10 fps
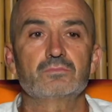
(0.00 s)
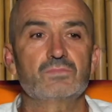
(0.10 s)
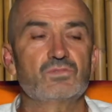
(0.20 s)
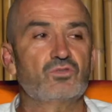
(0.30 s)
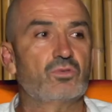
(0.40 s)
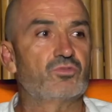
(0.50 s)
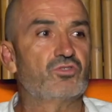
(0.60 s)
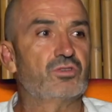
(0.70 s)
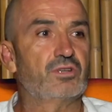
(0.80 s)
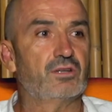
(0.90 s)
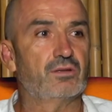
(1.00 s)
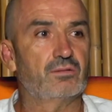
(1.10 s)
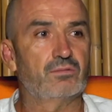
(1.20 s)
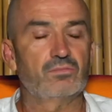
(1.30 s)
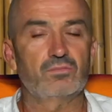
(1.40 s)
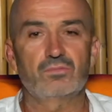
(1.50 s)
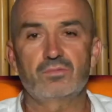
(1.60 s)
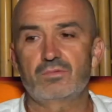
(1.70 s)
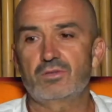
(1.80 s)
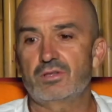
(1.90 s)
It's your opportunity to
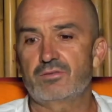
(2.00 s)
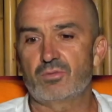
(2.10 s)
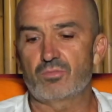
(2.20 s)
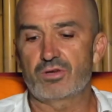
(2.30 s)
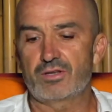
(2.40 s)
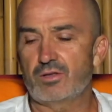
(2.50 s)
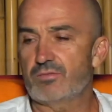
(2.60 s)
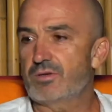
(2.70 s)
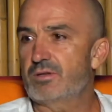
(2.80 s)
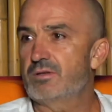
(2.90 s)
not live in a pre-coffin.